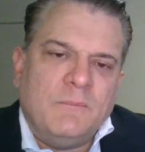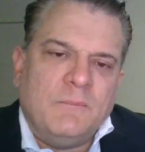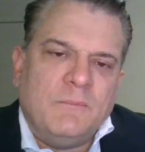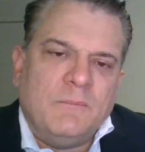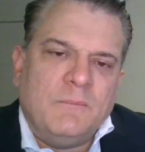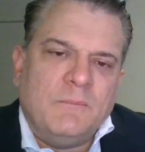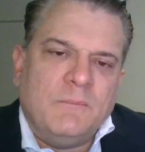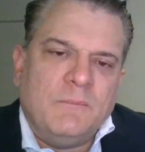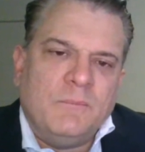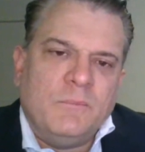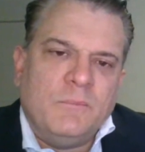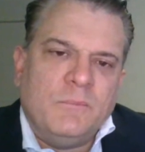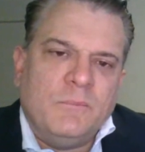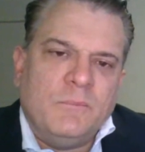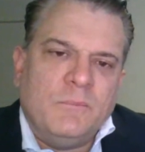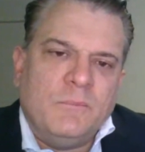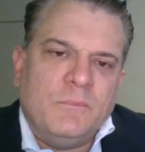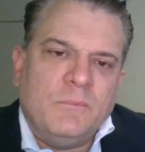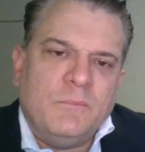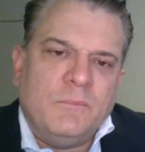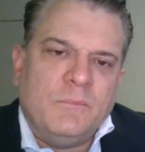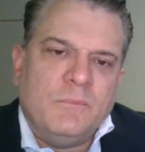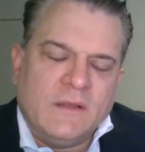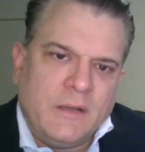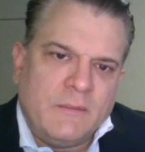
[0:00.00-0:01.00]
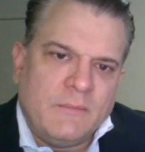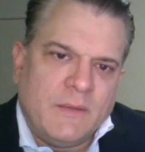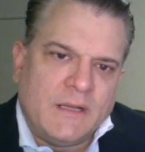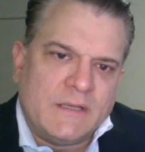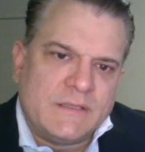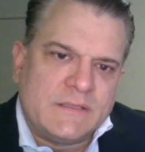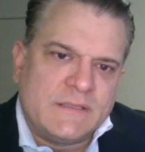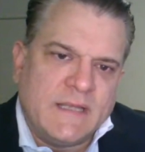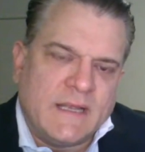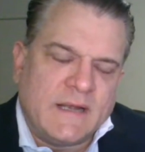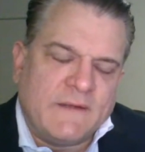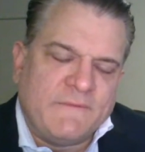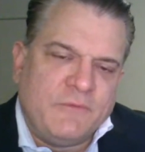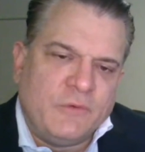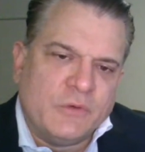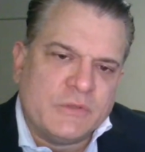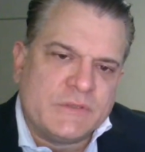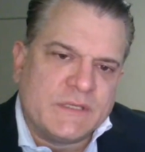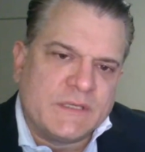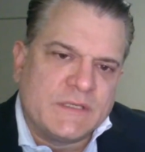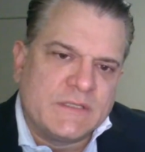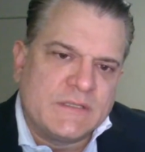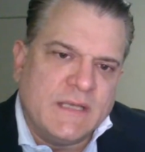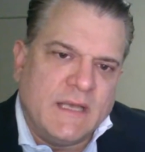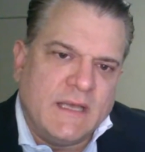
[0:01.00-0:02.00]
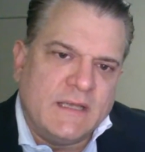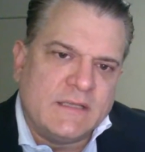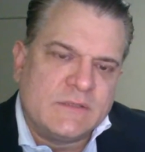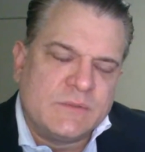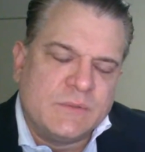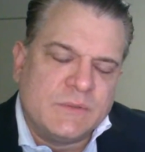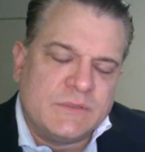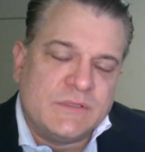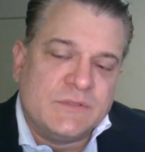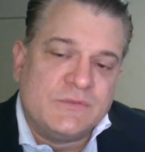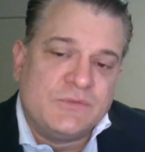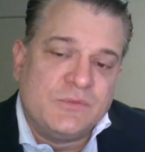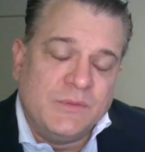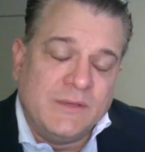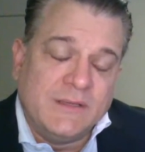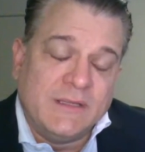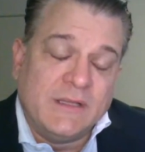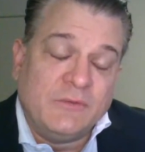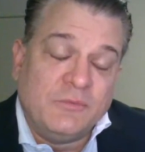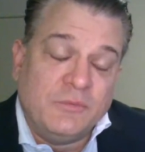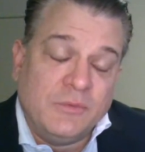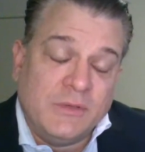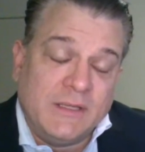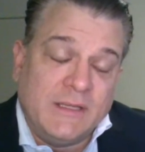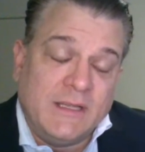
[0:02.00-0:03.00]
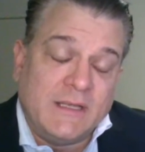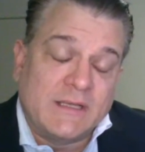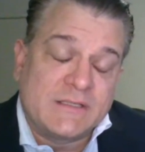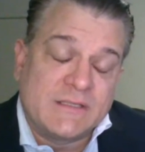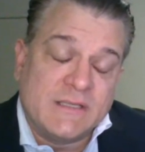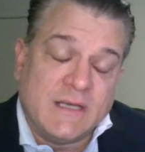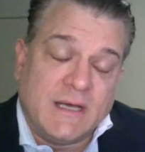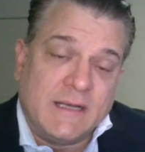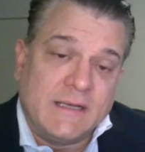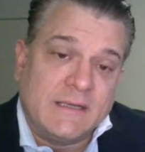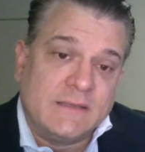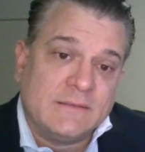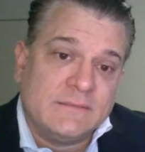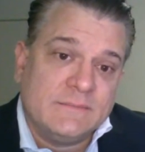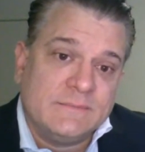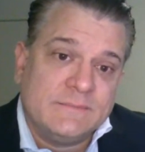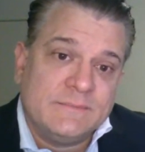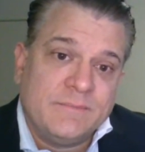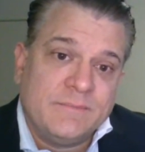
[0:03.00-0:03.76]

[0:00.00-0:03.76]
we feel like we're pretty much set up for success, which is really, really exciting.